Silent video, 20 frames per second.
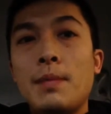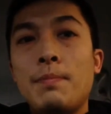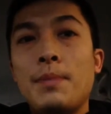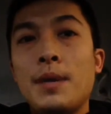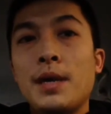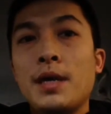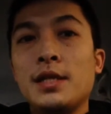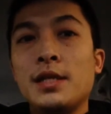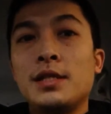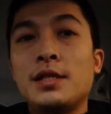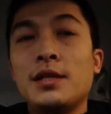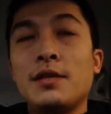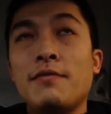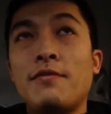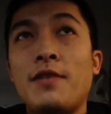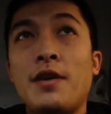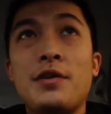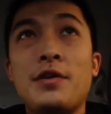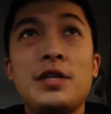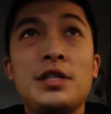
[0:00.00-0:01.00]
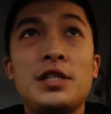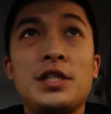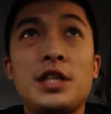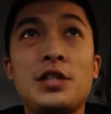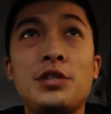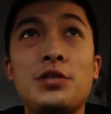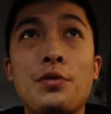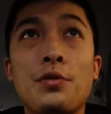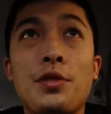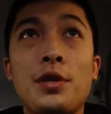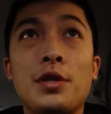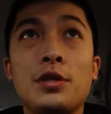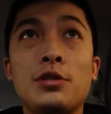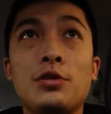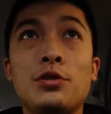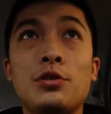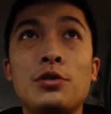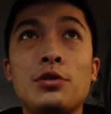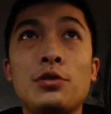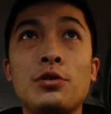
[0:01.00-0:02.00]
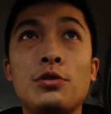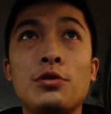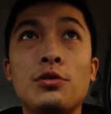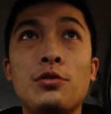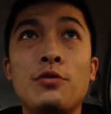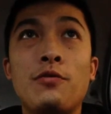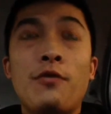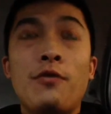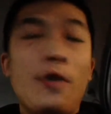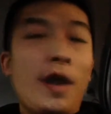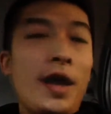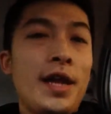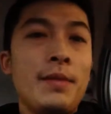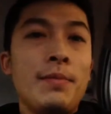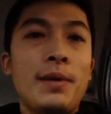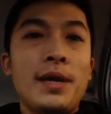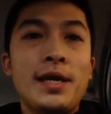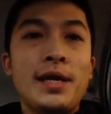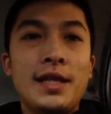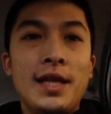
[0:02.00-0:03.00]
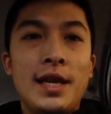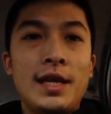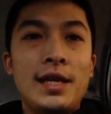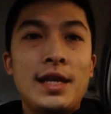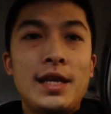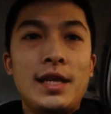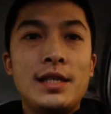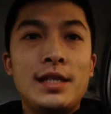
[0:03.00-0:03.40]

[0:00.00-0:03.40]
but it's a very essential thing to do for anybody that